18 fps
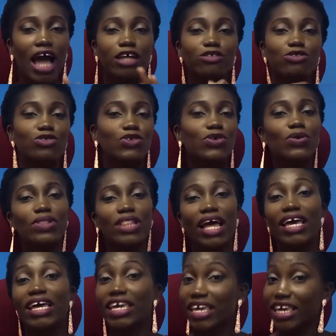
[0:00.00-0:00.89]
and two,
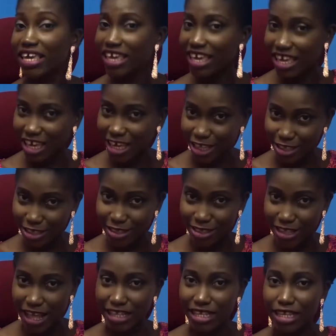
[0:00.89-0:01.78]
that he
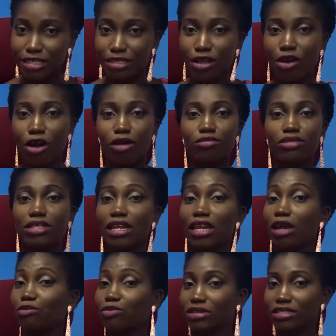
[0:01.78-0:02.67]
is an Instagram
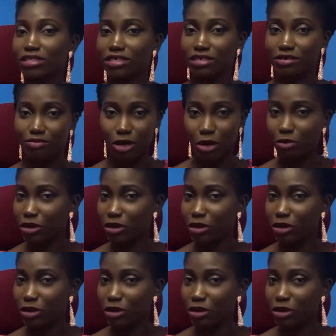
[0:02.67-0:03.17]
celebrity,